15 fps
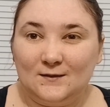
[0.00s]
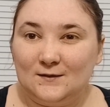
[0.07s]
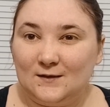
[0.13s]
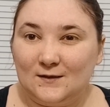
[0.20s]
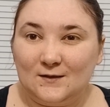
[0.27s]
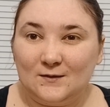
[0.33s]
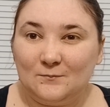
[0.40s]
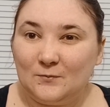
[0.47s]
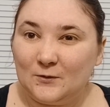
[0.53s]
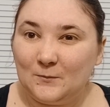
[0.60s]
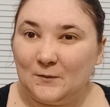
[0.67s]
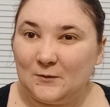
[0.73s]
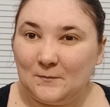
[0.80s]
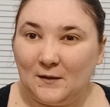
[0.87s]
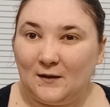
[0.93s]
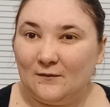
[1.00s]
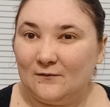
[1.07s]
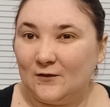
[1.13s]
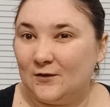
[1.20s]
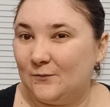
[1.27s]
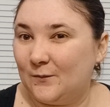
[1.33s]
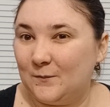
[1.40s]
just pretty much making
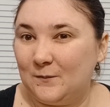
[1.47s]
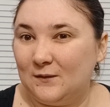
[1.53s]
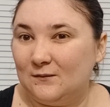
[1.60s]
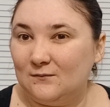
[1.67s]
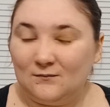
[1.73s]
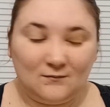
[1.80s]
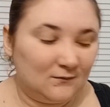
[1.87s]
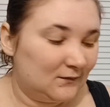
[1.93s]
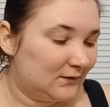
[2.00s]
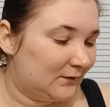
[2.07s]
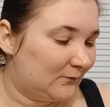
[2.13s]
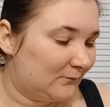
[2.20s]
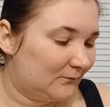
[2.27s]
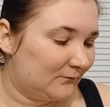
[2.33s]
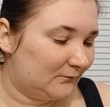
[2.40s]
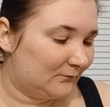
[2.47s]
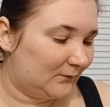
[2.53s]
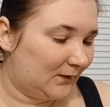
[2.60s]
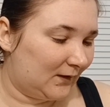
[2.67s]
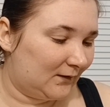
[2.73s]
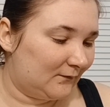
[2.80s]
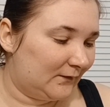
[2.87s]
fun of women. So
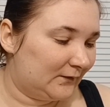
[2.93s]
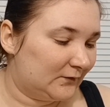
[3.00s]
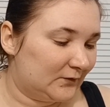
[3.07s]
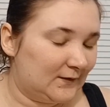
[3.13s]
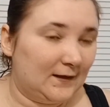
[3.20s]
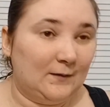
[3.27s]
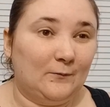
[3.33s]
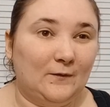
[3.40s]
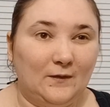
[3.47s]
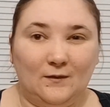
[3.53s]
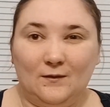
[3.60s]
I don't understand what